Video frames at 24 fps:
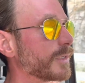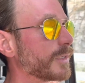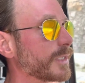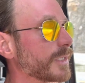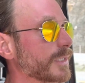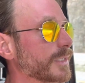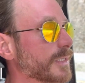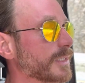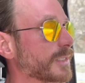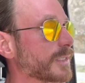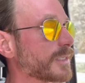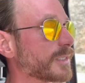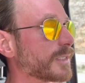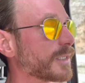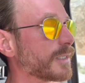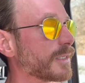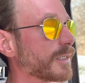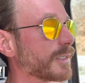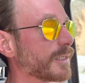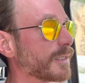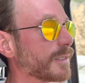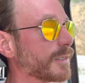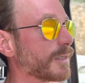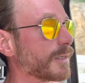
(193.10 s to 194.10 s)
Is
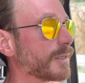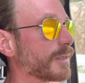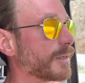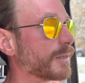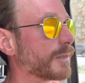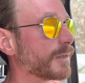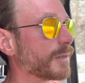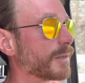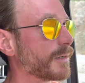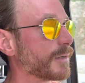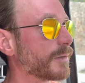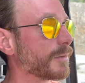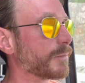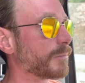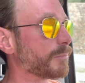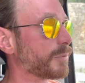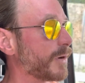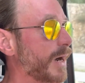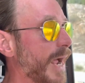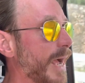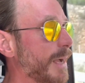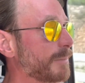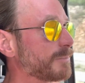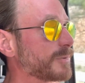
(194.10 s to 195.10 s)

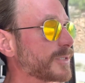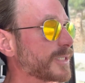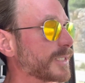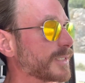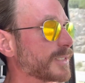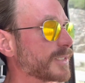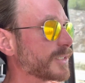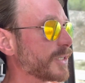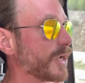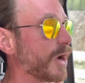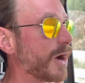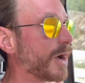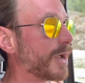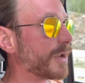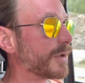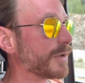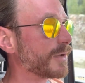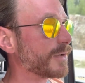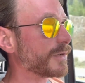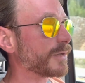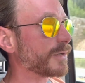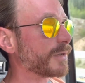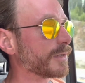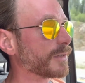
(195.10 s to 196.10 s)
perhaps it's not
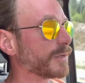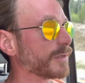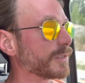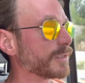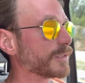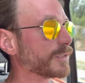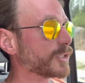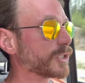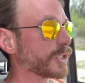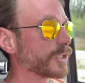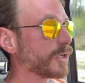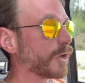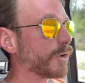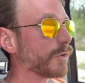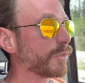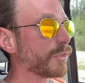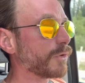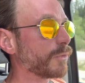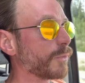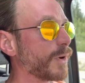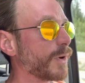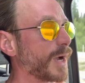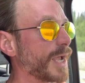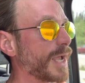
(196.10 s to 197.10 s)
to go
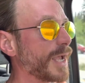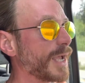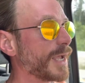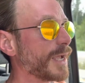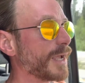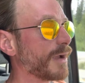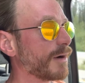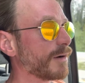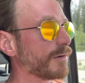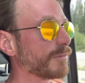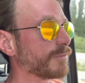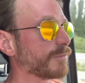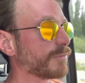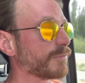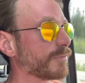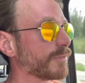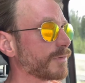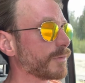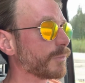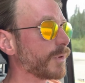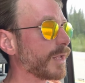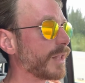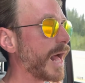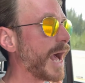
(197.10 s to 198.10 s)
the way of,
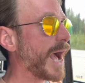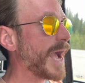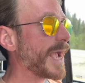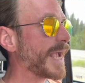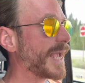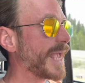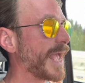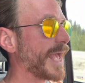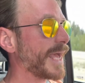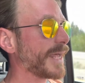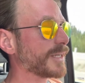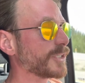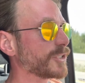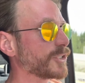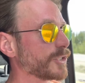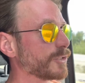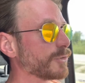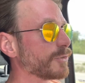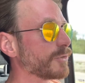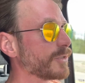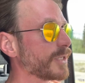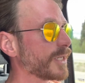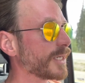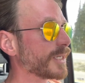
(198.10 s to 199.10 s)
well, I can't
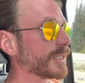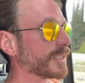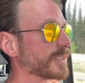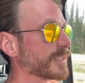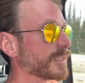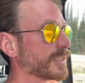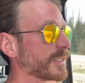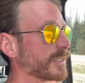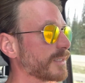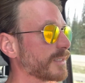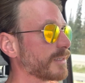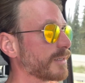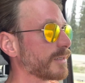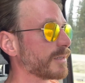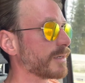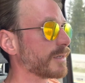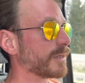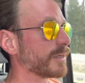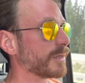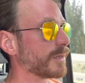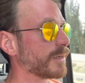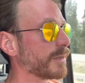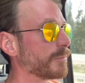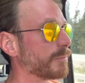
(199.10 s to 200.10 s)
do this,
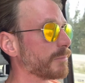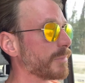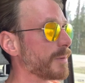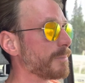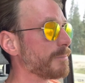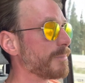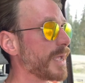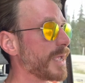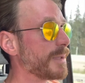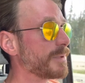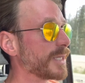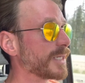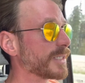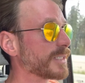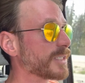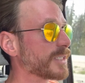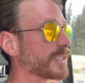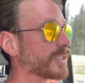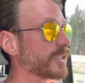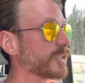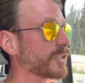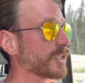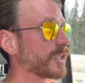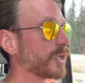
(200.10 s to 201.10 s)
but maybe it's
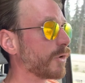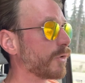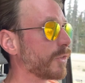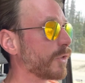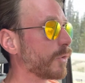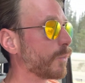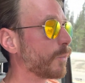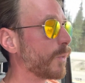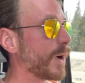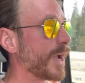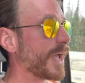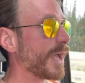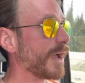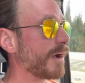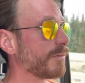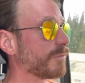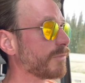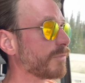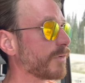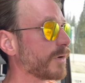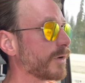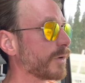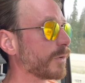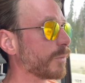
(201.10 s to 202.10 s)
to go the way of,
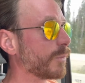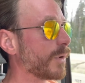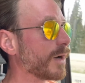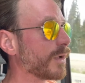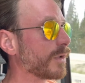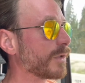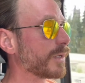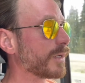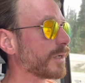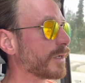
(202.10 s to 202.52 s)
well,